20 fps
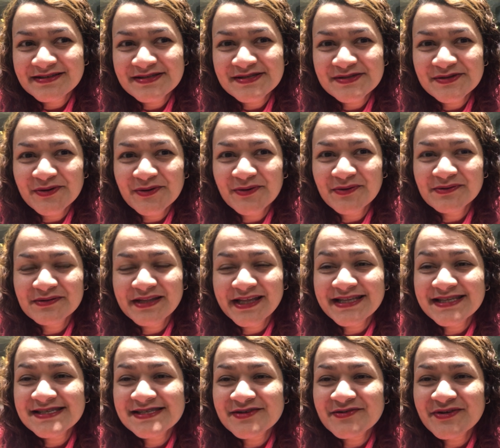so
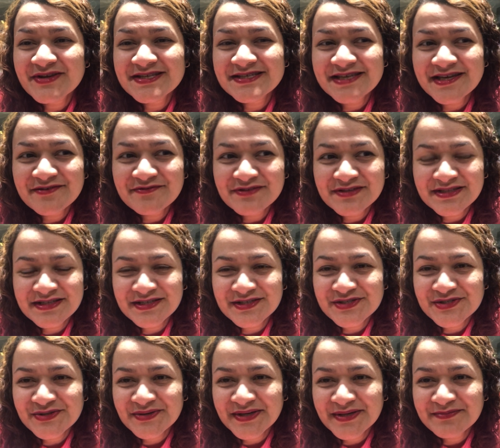let's surrender everything
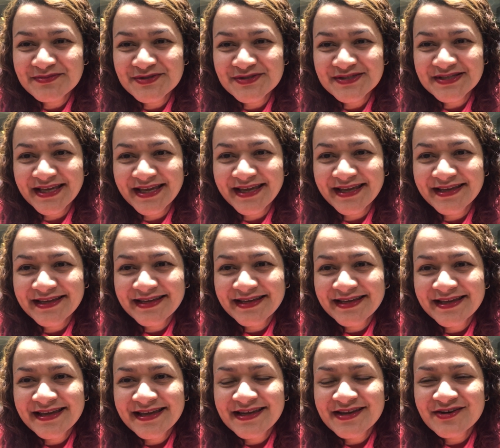to him today
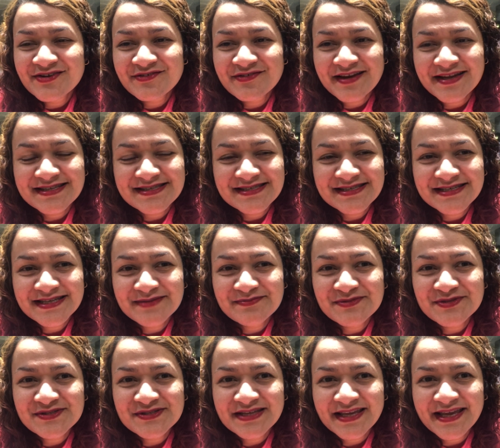trust in him
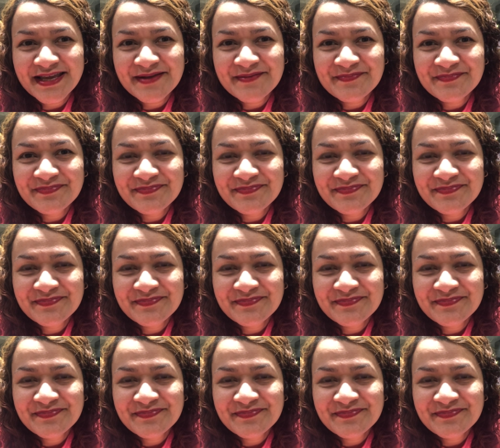today